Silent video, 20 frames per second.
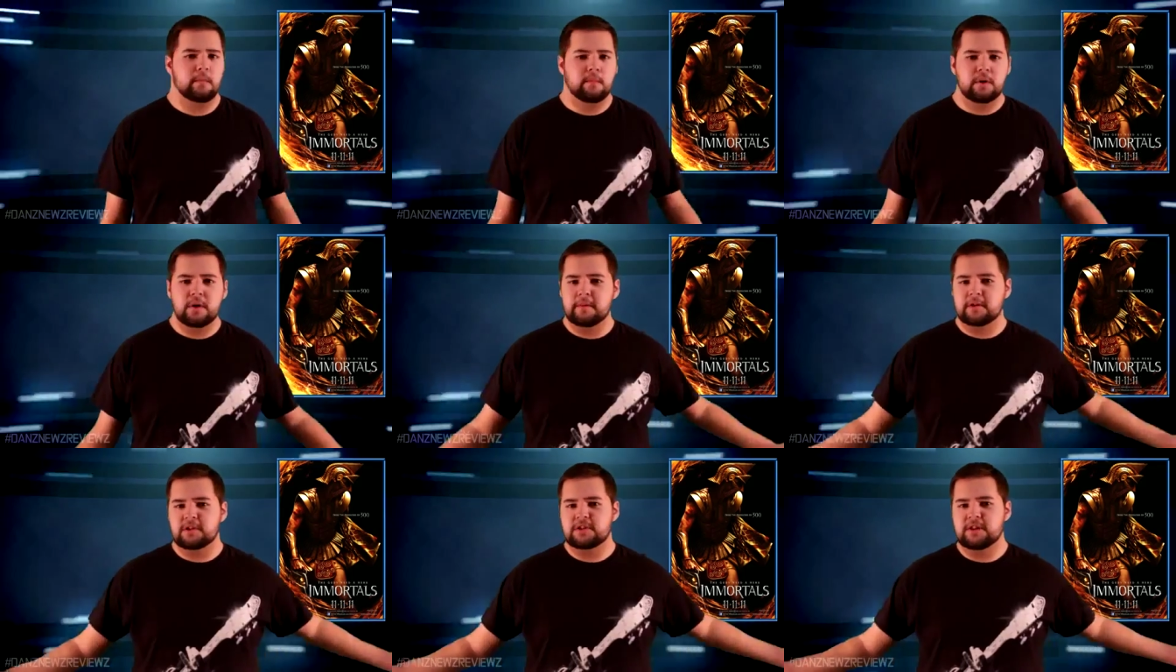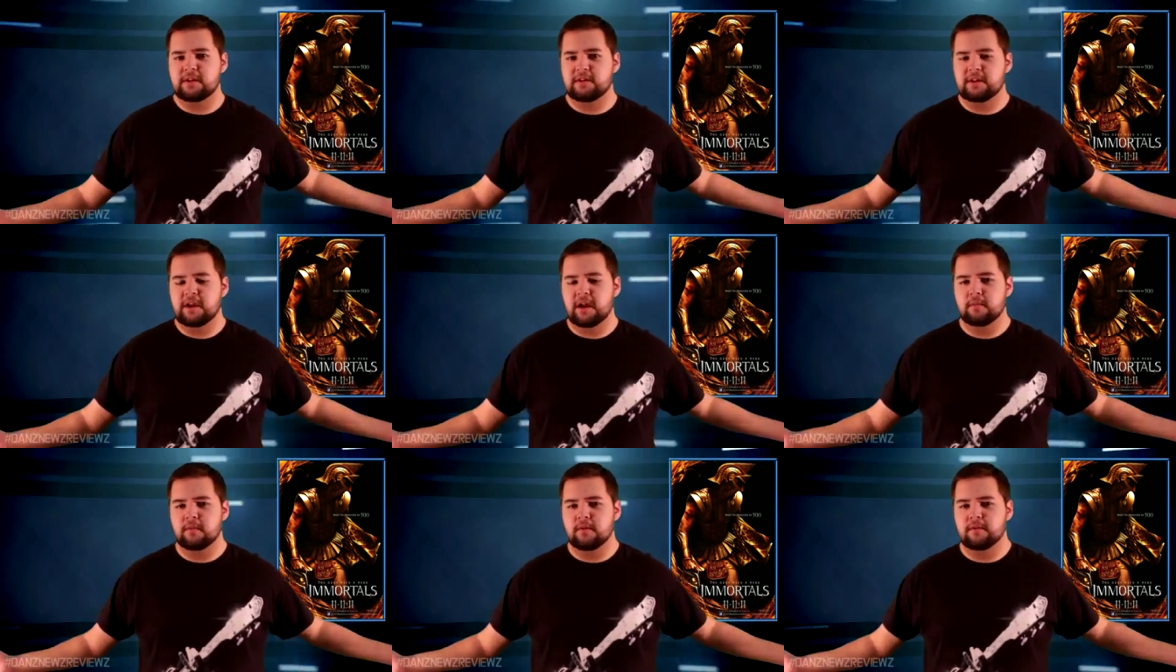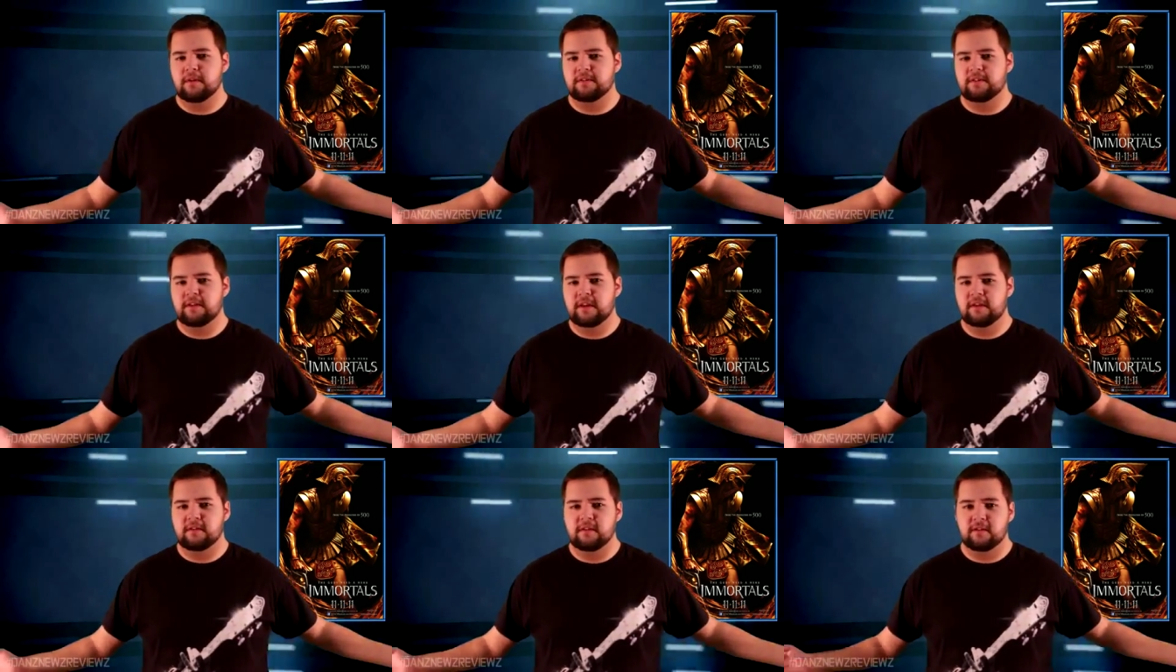Pretty much the entire movie
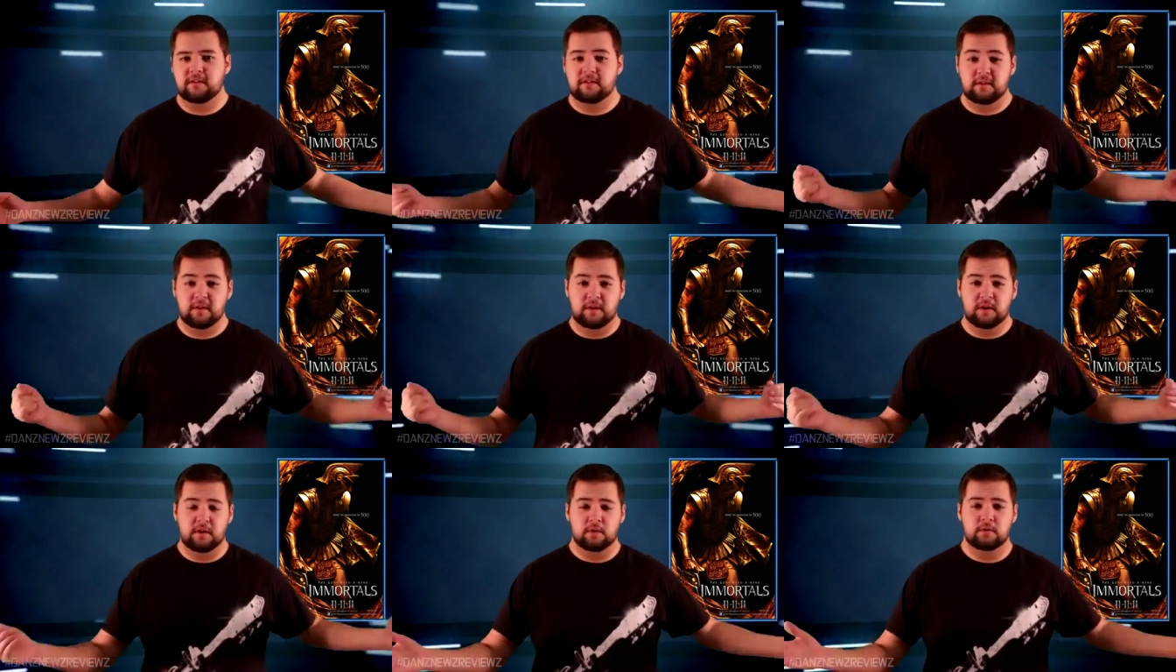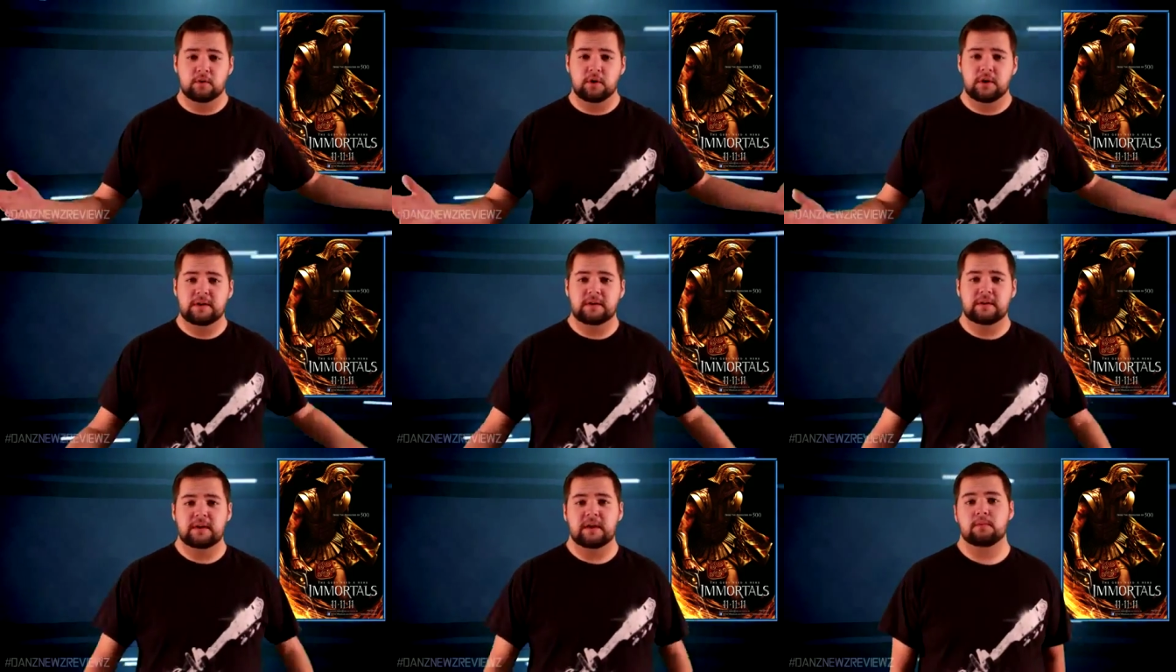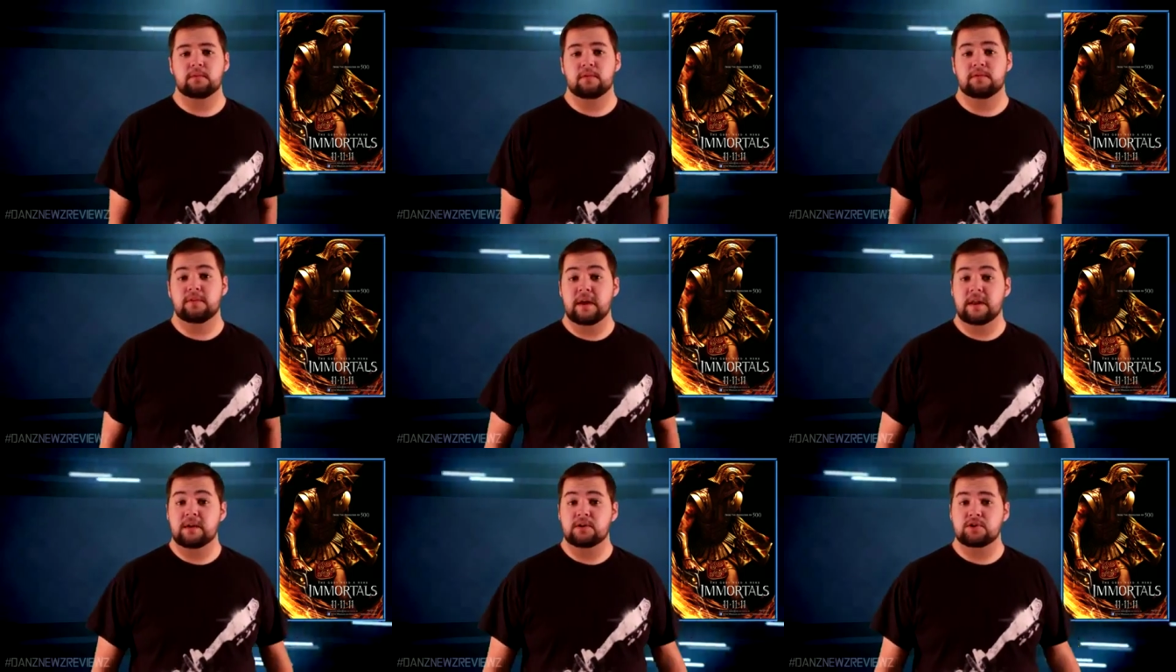is Theseus, looking to get
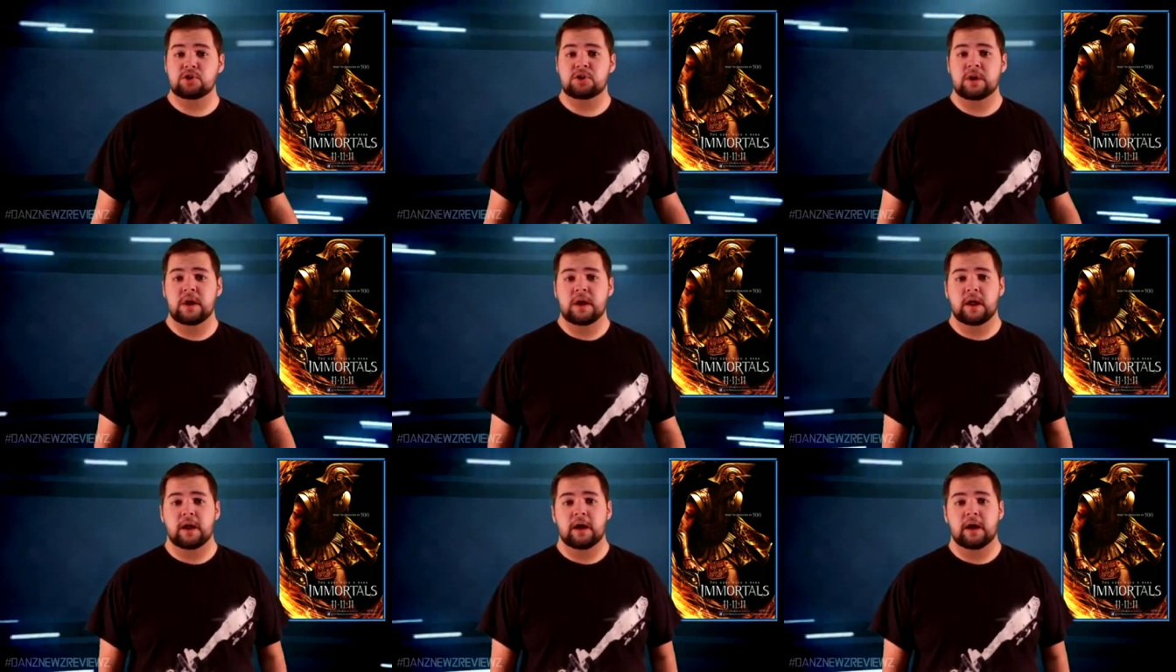revenge